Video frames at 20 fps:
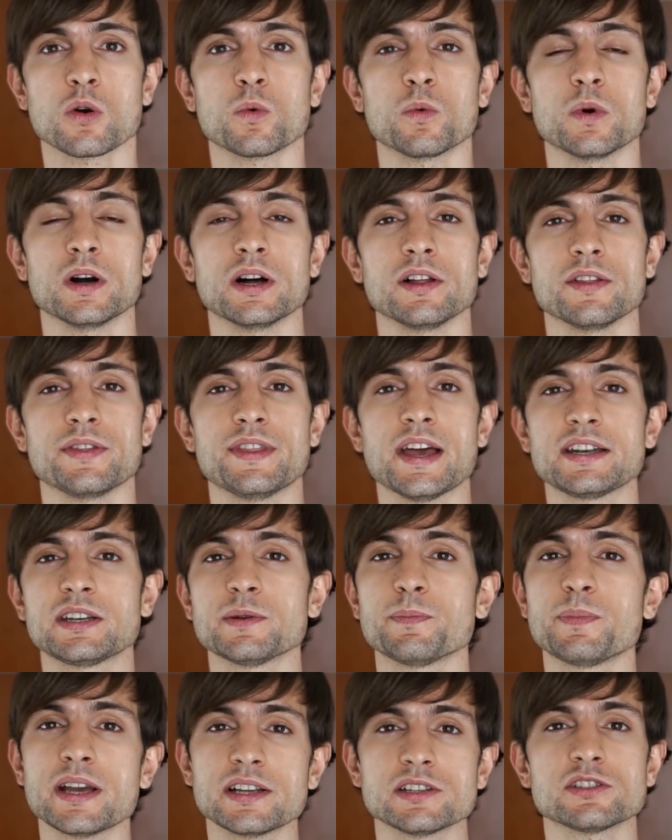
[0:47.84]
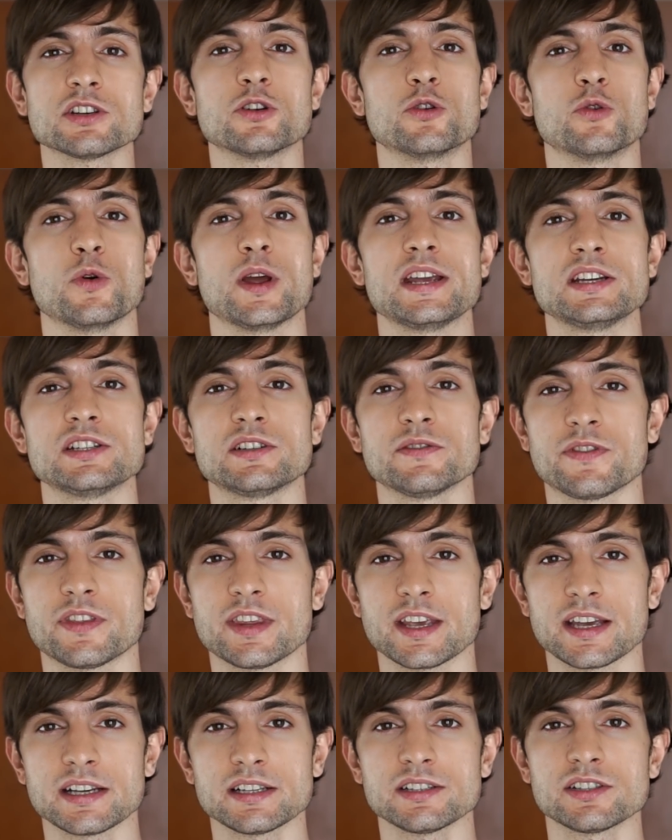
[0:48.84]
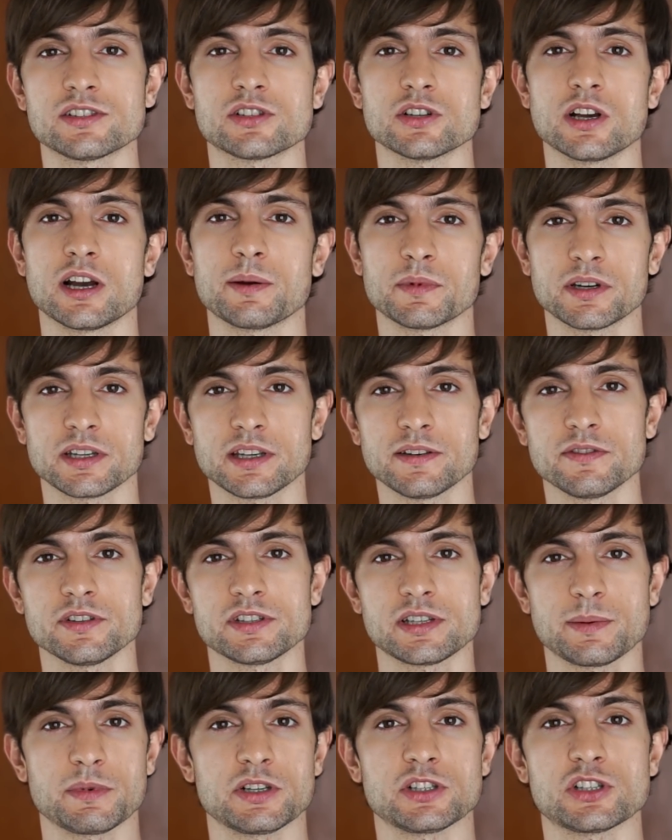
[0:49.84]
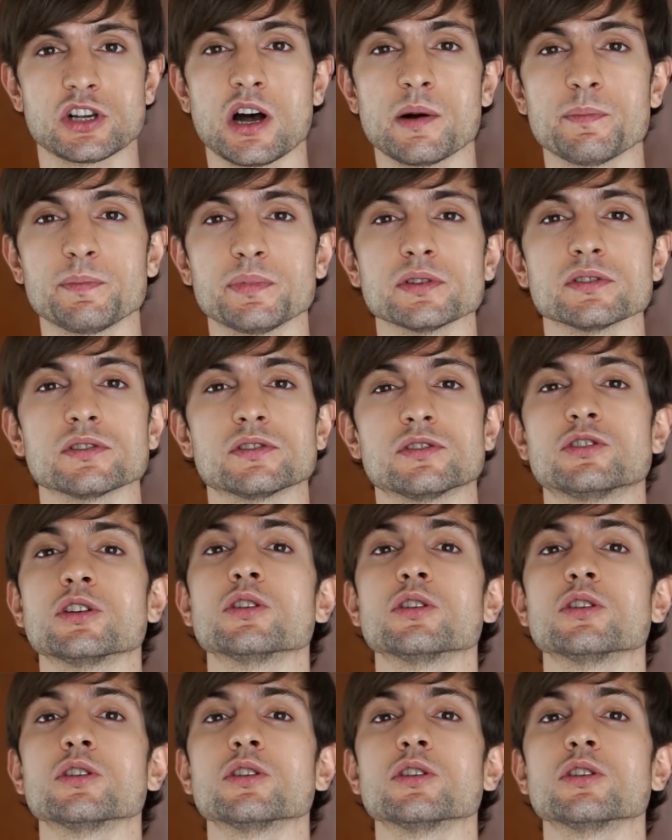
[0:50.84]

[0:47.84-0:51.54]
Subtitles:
Well, that depends on a range of things, so I'm going to give you some examples.